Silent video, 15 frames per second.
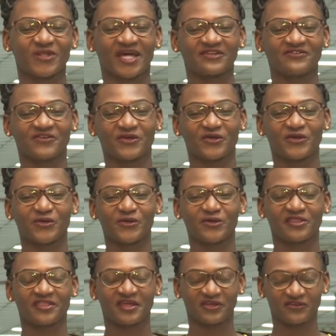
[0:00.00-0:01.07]
I had for you.
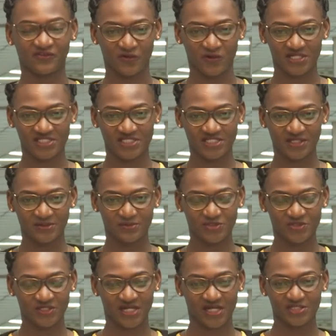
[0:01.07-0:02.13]
Thank you for watching. Be
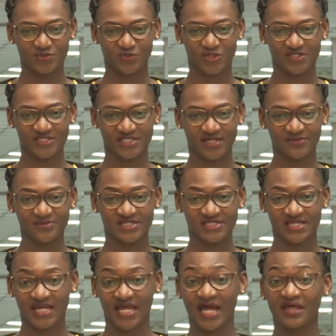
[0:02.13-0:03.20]
sure to catch more news updates
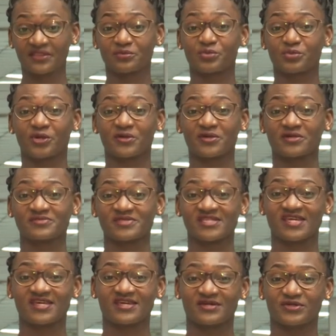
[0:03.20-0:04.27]
and other programs
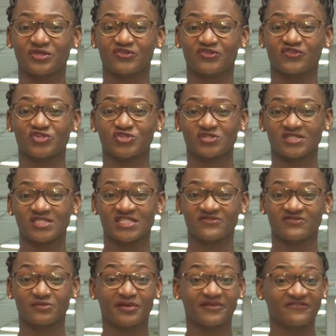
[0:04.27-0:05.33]
here on New Vision
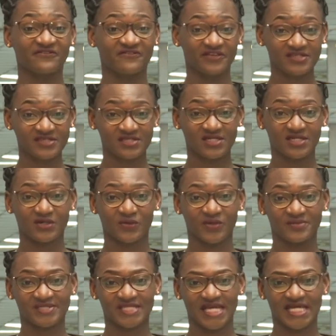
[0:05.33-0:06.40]
TV by visiting our
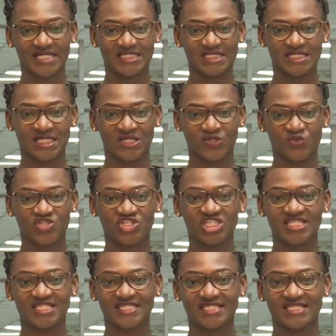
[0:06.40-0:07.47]
website, which
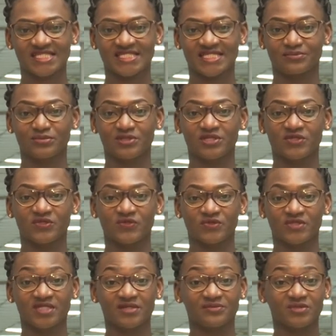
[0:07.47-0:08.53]
is
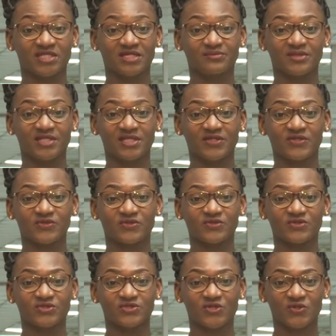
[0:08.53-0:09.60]

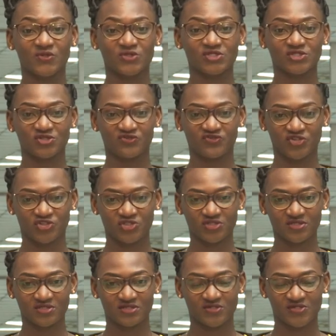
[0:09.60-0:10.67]

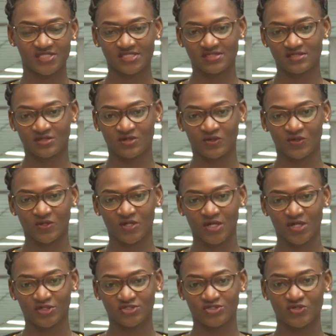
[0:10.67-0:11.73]

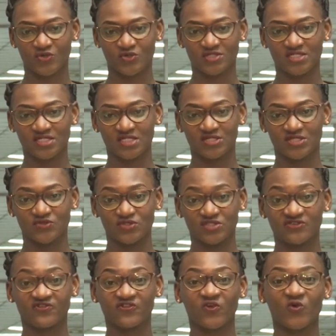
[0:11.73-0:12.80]

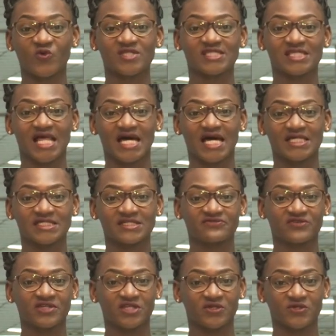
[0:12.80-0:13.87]

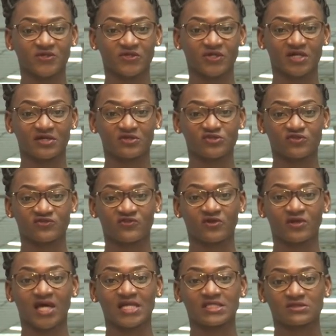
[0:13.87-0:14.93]
www.newvision.co.eug/video. You can also
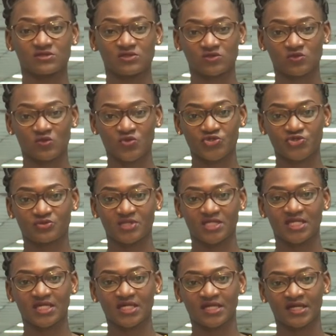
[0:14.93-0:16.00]
follow us on social
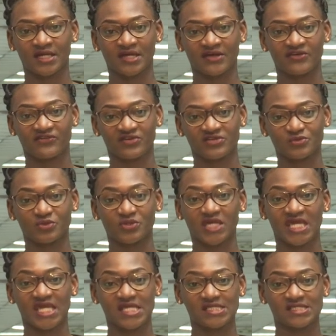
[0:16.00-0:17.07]
media. Facebook
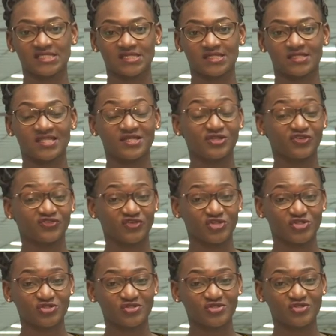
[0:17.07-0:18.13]
is The New
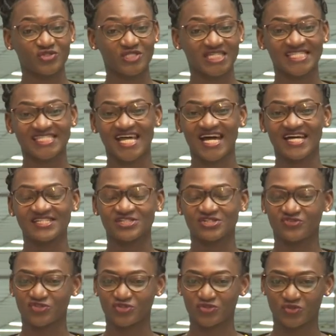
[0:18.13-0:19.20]
Vision. Twitter is at
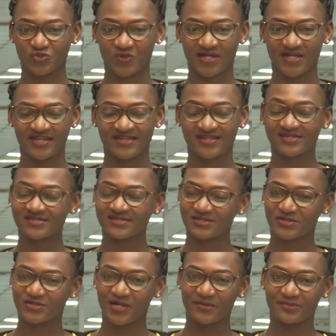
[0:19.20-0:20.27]
New Vision Wire.
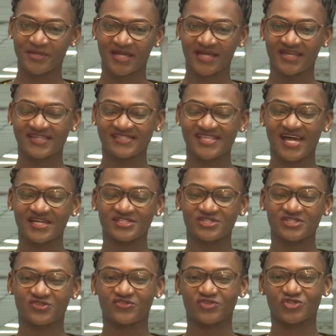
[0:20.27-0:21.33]
Instagram is at
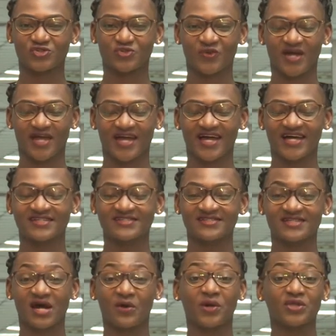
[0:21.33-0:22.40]
New Vision Wire. And
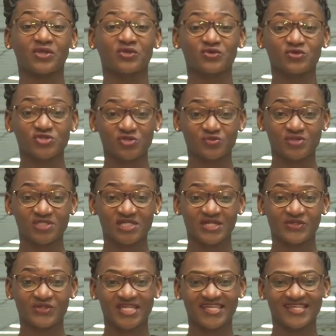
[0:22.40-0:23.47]
our YouTube
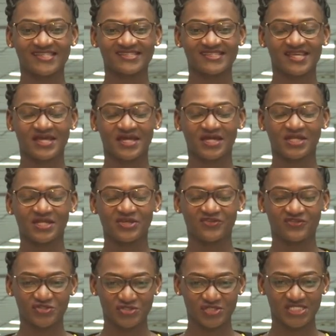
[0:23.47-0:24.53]
channel is New
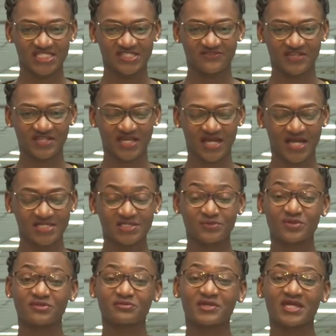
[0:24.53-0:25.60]
Vision TV. Catch up
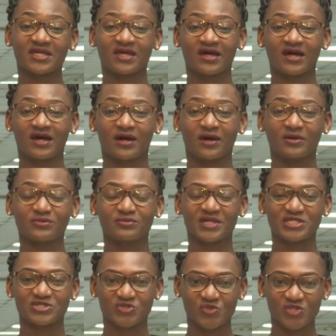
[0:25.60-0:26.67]
with me on
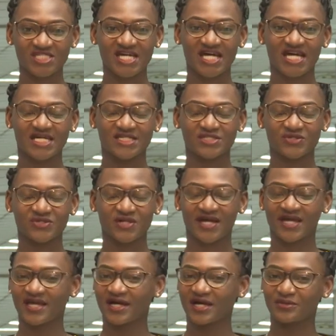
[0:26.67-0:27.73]
my Twitter handle.
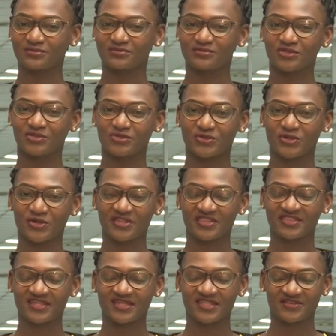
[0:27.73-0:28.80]
I am
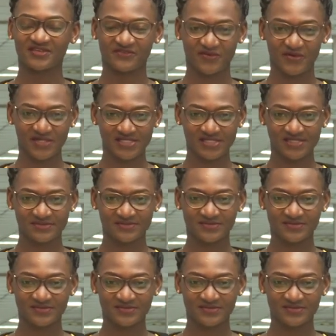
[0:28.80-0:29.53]
Ruth, the voice.